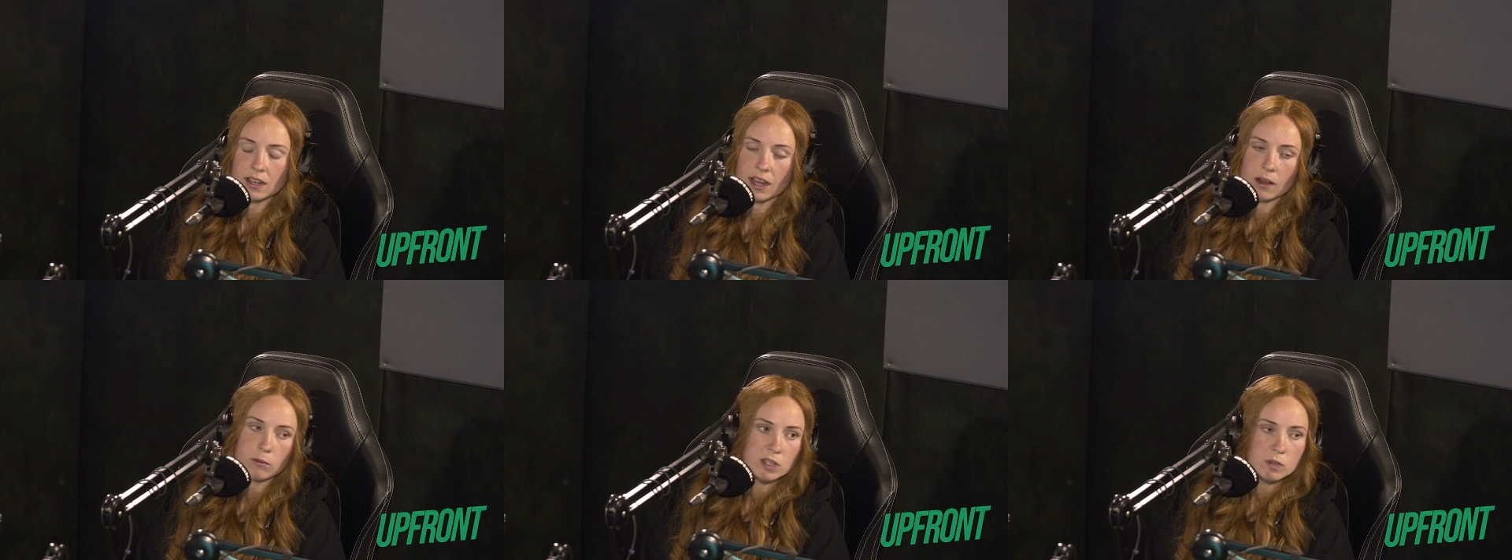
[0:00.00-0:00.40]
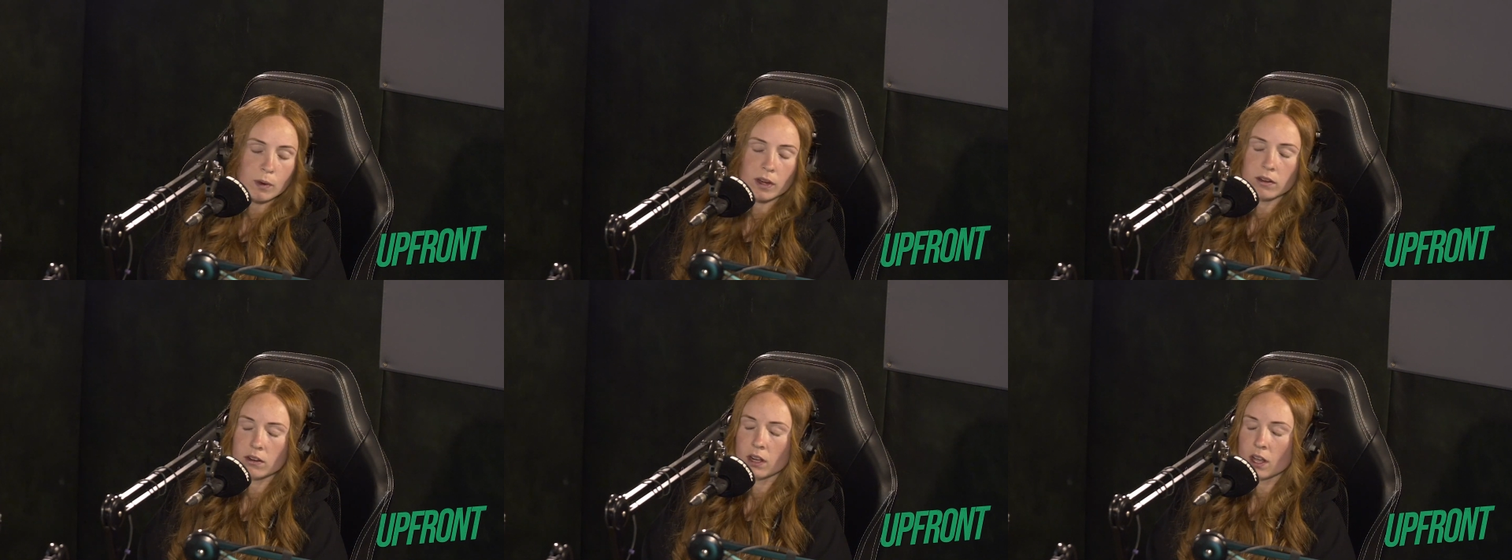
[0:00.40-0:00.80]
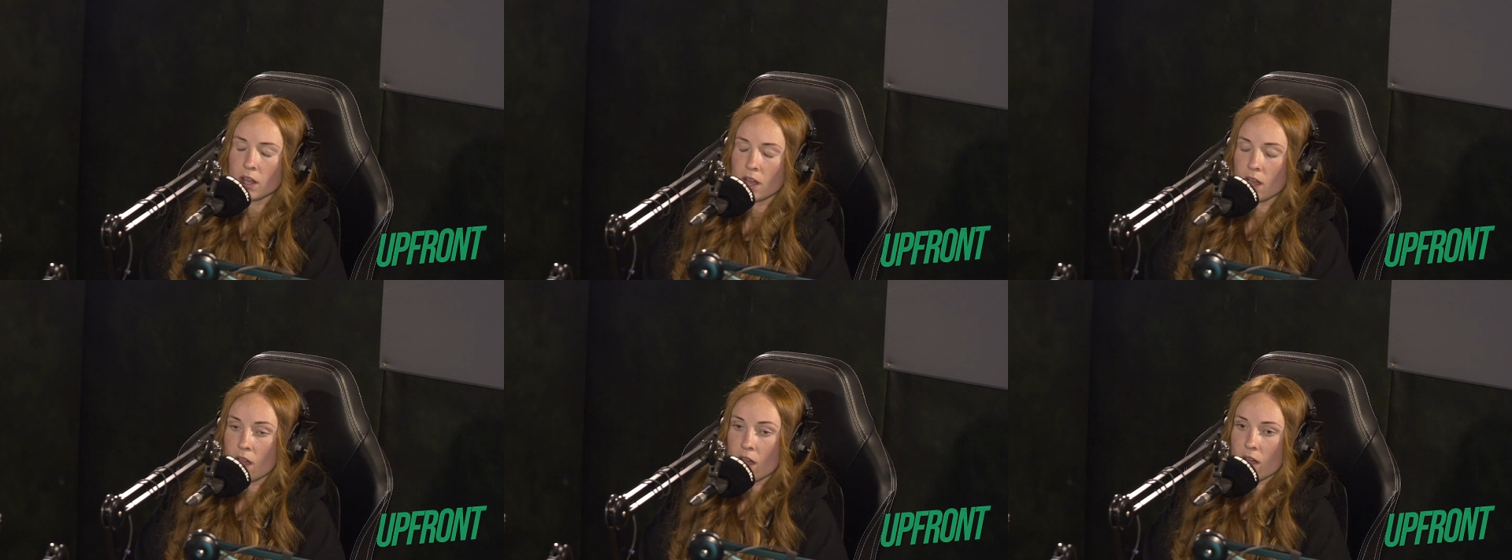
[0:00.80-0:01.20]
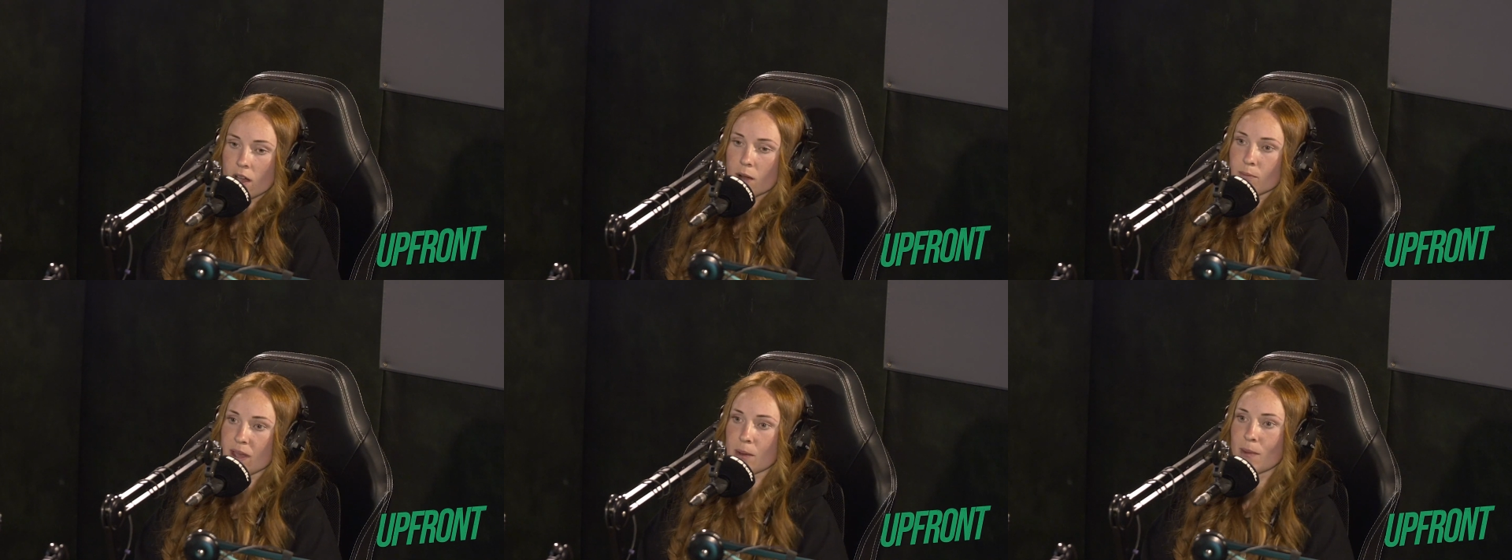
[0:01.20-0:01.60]
Like we spoke,
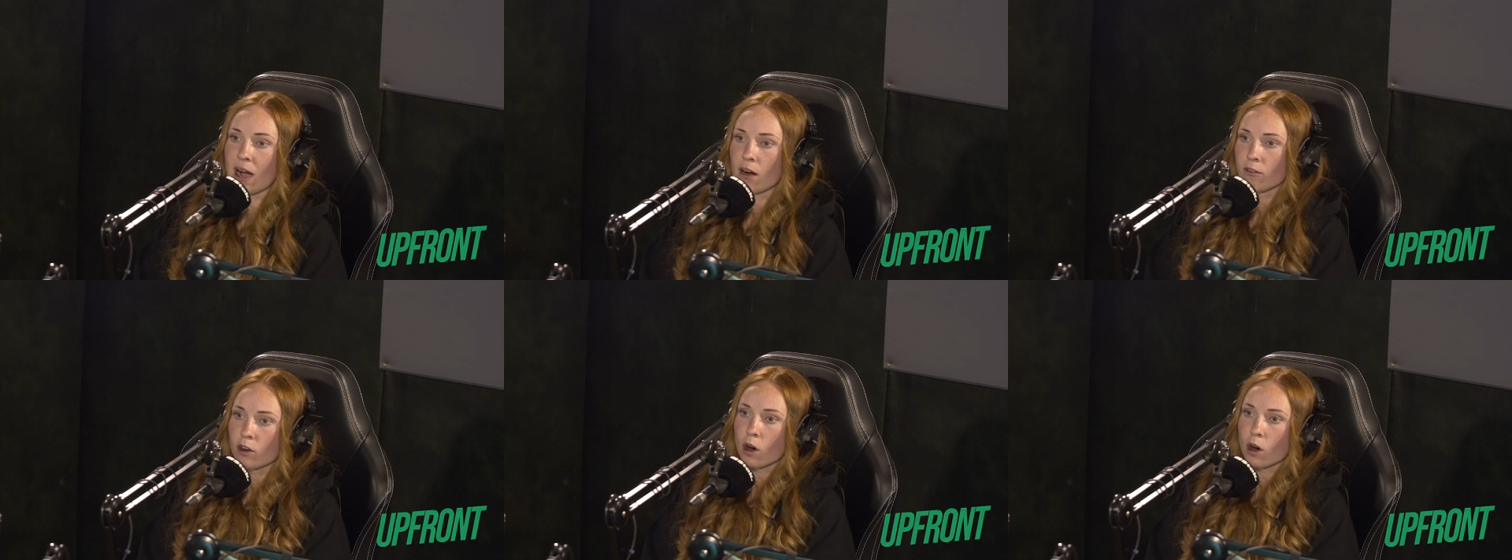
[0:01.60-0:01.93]
the amount of